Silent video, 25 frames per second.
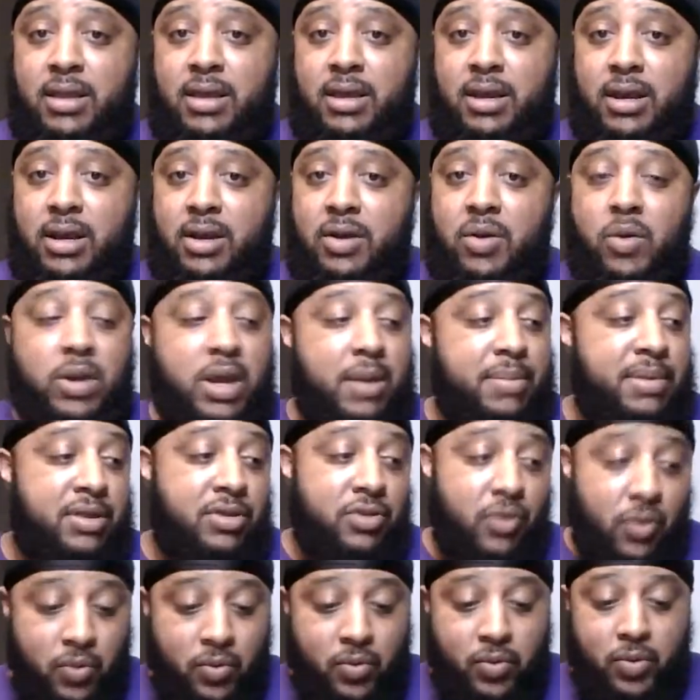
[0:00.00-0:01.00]
They be
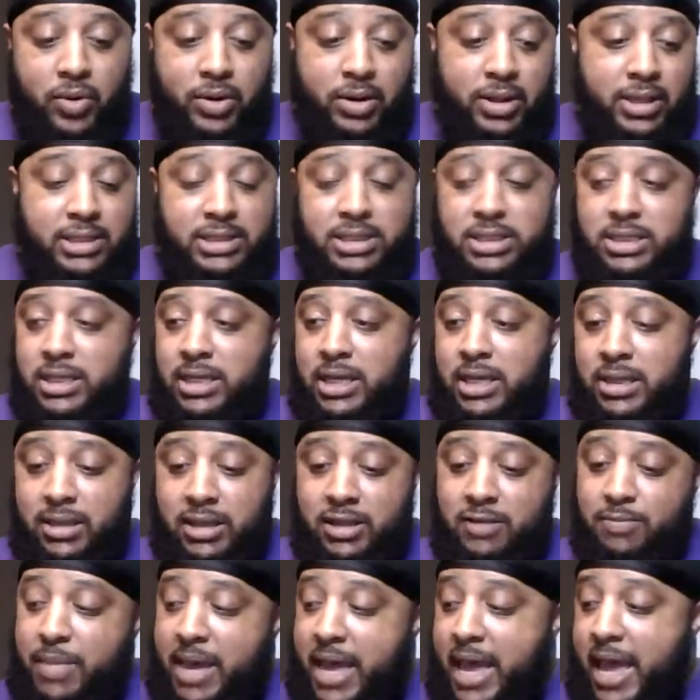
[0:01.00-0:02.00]
doing this shit,
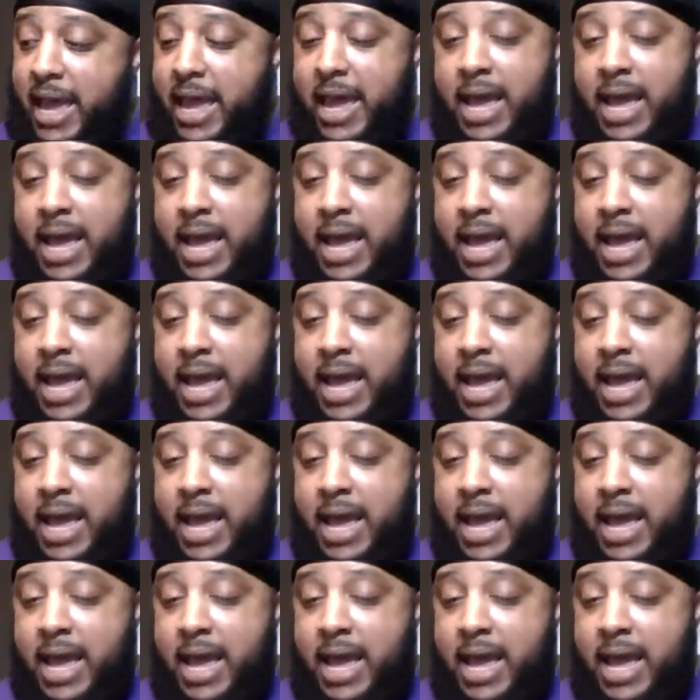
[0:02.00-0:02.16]
these bad